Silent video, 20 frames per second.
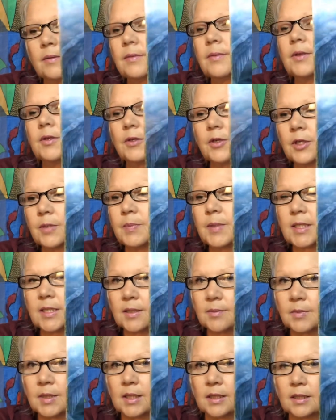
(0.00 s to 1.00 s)
there could be
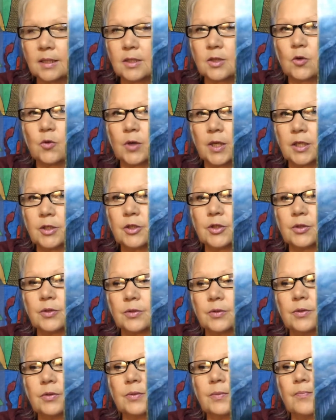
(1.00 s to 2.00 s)
something that's going
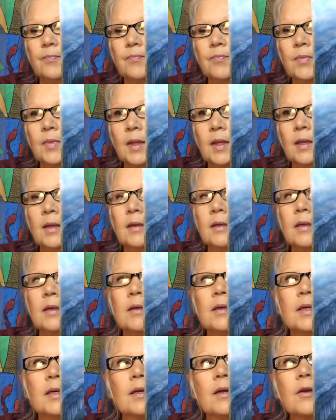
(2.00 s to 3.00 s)
to,
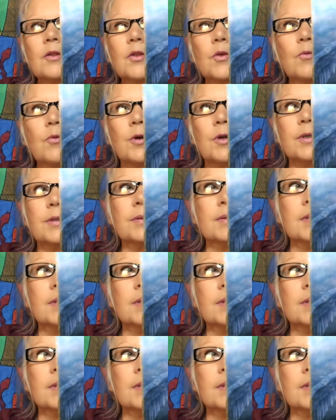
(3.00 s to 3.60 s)
I got the word,